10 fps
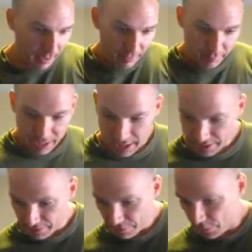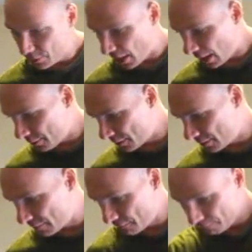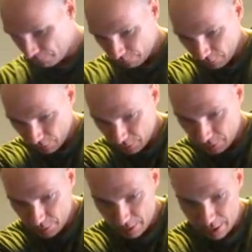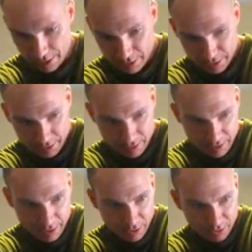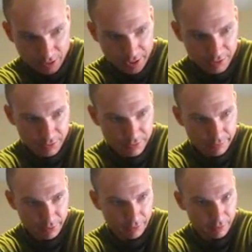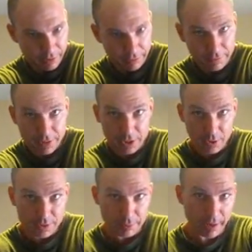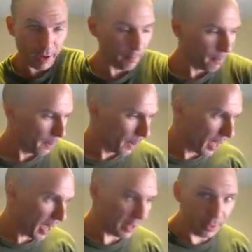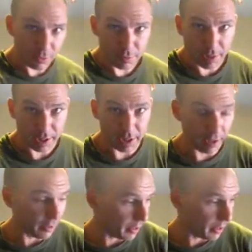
I've been asked a few times to, try to do some little videos about how to use my gear and